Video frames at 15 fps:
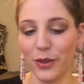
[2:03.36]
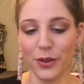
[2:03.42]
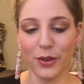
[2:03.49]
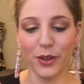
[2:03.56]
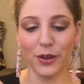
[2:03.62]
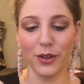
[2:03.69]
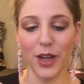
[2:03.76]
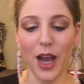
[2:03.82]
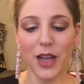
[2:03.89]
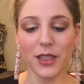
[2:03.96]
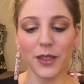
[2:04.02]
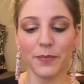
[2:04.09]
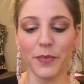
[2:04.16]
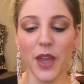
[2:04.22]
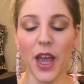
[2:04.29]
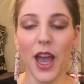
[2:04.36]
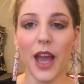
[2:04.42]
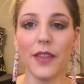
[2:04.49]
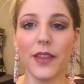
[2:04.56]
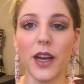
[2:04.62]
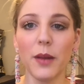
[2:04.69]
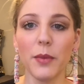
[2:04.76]
2 little dots.
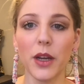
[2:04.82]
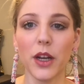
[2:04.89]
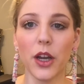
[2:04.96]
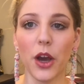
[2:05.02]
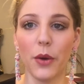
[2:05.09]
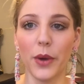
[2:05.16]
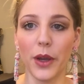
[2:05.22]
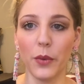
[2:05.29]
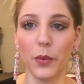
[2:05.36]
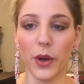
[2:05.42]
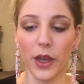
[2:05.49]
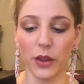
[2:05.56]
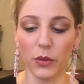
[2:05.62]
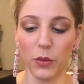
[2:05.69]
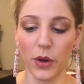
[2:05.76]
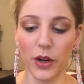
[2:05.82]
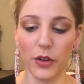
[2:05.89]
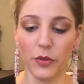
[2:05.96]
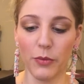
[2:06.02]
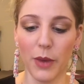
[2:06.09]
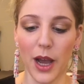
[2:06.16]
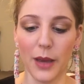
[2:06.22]
And then I'm going to go in with one
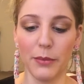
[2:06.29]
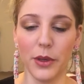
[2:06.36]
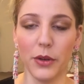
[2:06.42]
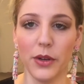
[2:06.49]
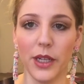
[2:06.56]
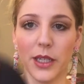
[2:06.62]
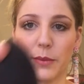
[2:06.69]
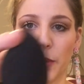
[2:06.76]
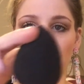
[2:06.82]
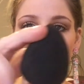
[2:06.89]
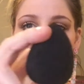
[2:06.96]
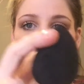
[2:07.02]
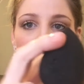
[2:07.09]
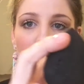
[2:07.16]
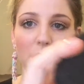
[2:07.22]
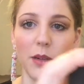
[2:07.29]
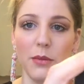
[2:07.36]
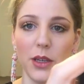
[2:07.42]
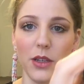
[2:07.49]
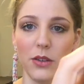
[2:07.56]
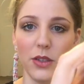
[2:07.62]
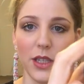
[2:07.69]
of my beauty sponges. You see
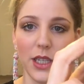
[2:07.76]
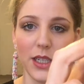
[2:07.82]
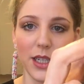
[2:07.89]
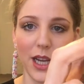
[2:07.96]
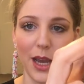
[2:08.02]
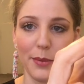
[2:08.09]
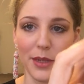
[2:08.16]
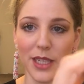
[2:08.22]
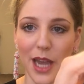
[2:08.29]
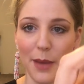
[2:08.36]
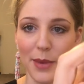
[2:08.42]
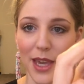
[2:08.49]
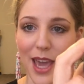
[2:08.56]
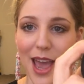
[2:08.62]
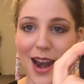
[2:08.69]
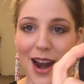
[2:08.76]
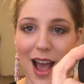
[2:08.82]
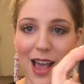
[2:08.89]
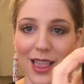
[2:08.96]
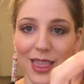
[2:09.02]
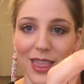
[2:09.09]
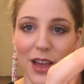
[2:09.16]
me use these time and time again.
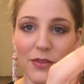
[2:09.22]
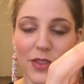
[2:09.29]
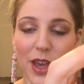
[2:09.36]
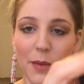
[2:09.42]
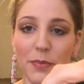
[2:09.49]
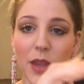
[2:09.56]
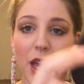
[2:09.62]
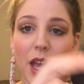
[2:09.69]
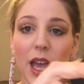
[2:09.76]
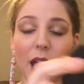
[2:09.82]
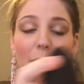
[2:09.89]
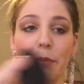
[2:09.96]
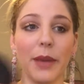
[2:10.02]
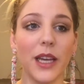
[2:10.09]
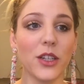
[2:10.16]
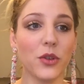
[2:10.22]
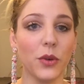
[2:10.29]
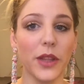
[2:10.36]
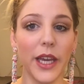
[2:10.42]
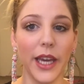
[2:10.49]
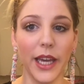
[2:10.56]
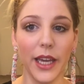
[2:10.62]
I love them, and make
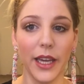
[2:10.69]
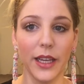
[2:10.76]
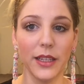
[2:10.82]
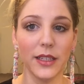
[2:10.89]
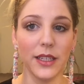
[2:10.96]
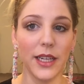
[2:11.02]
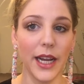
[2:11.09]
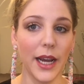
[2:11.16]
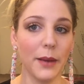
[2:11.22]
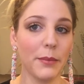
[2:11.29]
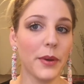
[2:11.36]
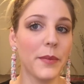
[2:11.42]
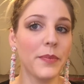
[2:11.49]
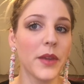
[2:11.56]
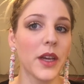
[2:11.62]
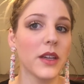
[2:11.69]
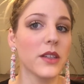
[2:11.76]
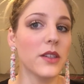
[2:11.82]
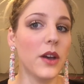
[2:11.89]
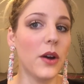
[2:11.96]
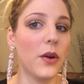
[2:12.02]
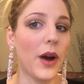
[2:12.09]
sure that it is damp.
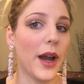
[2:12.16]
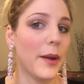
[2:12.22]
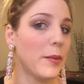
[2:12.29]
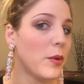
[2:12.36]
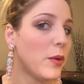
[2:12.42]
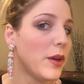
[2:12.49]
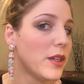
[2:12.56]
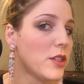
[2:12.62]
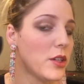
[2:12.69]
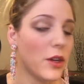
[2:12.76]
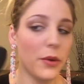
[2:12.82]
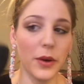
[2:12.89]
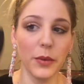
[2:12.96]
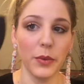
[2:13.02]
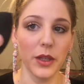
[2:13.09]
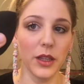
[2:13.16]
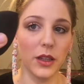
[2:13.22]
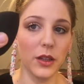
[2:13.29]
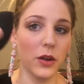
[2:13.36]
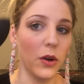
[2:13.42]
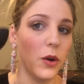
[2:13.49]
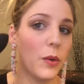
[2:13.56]
So I'm going to go in with the
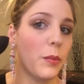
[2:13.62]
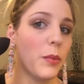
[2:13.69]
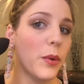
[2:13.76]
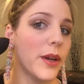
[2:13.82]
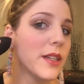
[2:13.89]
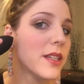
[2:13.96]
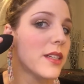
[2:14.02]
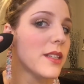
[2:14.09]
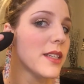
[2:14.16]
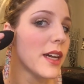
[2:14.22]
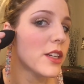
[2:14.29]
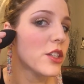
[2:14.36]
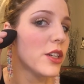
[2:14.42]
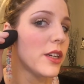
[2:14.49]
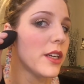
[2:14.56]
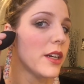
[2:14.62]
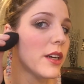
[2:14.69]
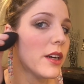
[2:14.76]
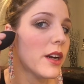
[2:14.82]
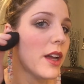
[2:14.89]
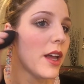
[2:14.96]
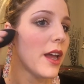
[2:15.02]
little pointed section
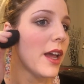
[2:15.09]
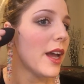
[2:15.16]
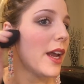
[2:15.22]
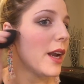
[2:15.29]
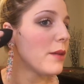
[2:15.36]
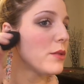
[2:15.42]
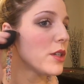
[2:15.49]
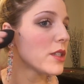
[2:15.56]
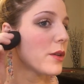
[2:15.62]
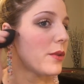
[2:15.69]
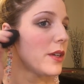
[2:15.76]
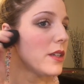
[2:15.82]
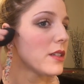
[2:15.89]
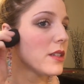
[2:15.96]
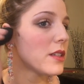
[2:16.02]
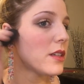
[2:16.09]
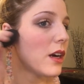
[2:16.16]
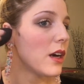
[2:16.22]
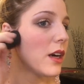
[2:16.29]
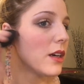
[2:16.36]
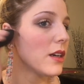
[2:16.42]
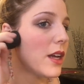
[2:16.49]
here, and I'm just going to
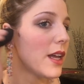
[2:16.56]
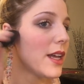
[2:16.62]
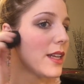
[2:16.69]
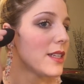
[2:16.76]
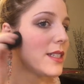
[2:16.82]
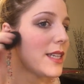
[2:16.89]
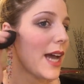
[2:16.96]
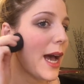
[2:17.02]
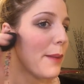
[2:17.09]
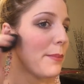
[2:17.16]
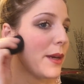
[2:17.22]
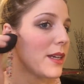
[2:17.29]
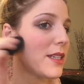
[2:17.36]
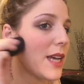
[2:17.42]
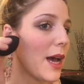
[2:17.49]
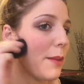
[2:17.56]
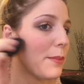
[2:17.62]
start tapping.